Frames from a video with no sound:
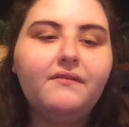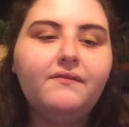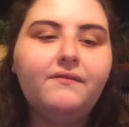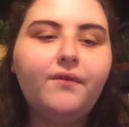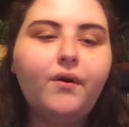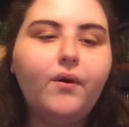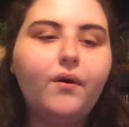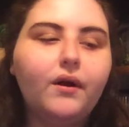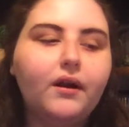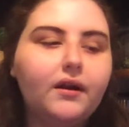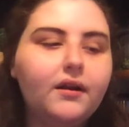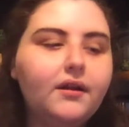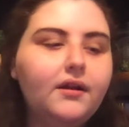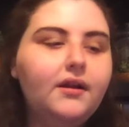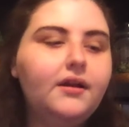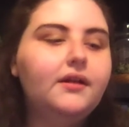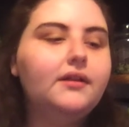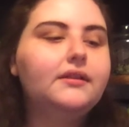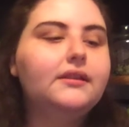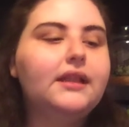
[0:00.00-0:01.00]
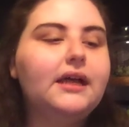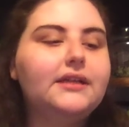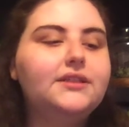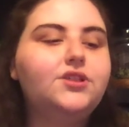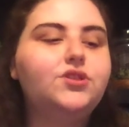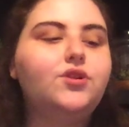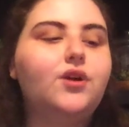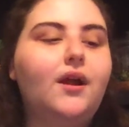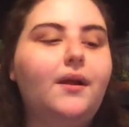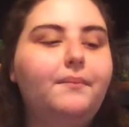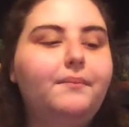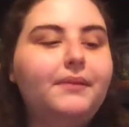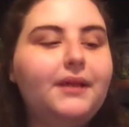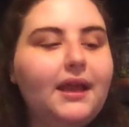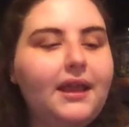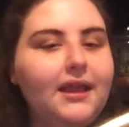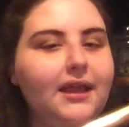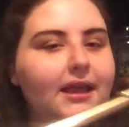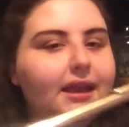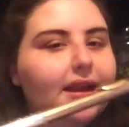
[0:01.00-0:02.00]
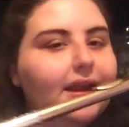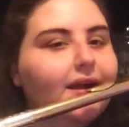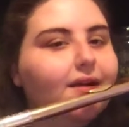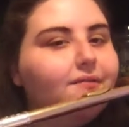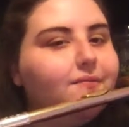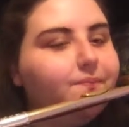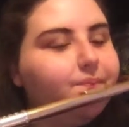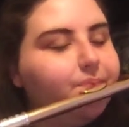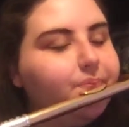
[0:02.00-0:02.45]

4. Let's try playing it now.